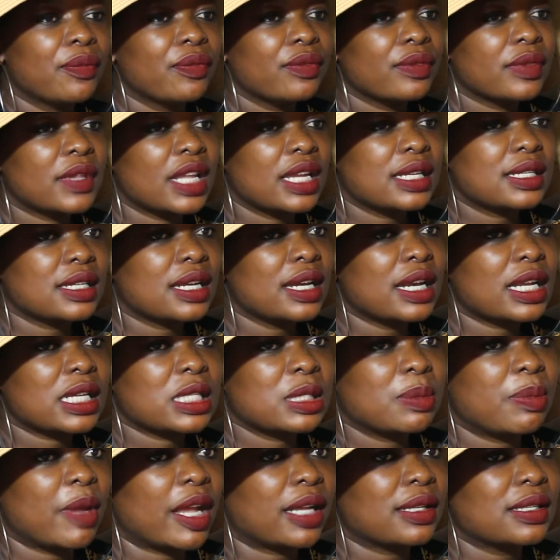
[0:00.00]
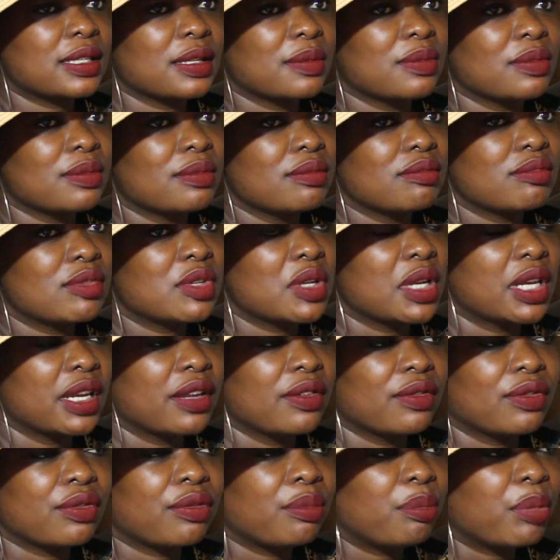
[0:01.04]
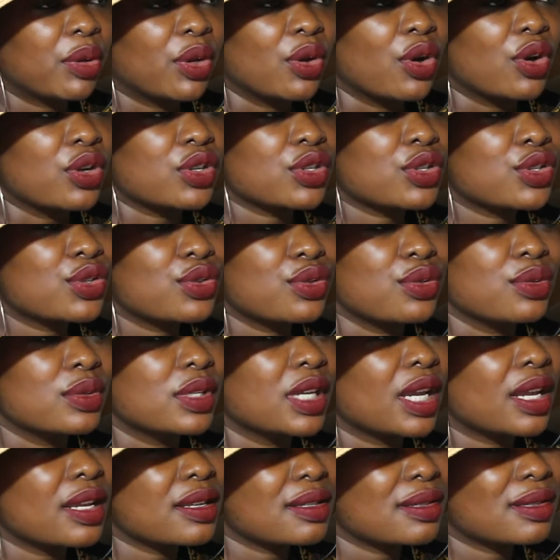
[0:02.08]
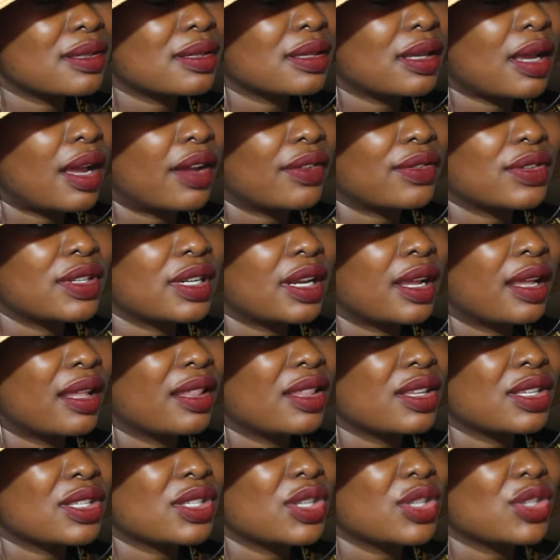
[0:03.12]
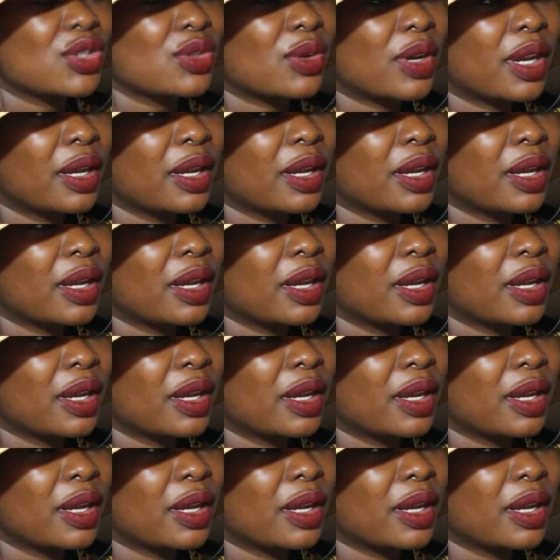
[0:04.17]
They didn't expect him to live beyond 2 days after the surgery,